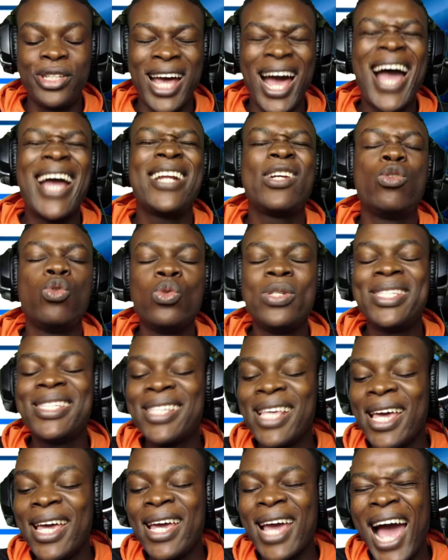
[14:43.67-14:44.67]
I could
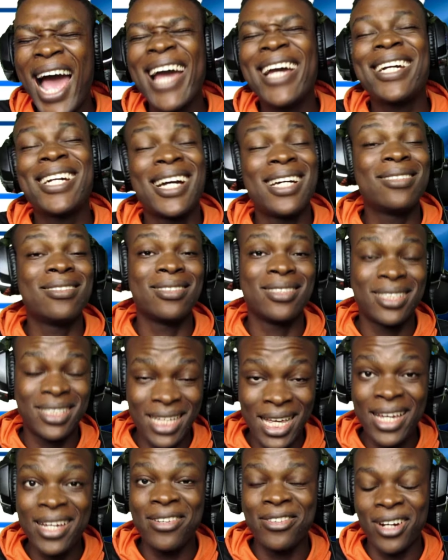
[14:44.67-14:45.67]
say, I can
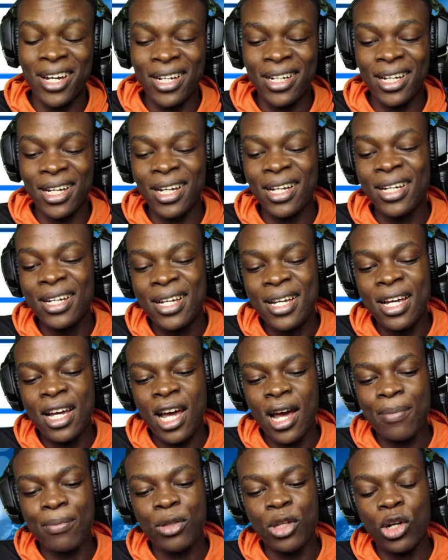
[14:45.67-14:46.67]
say rather,
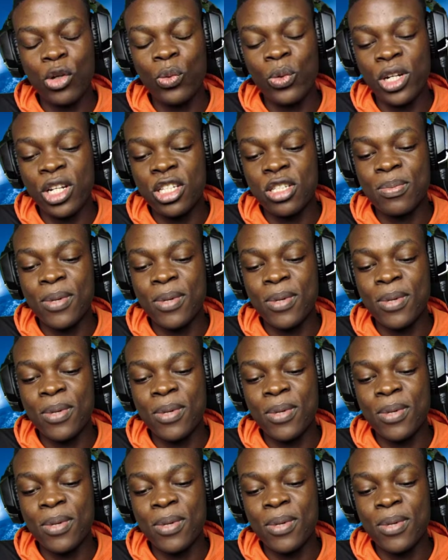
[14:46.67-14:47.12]
I'm done with this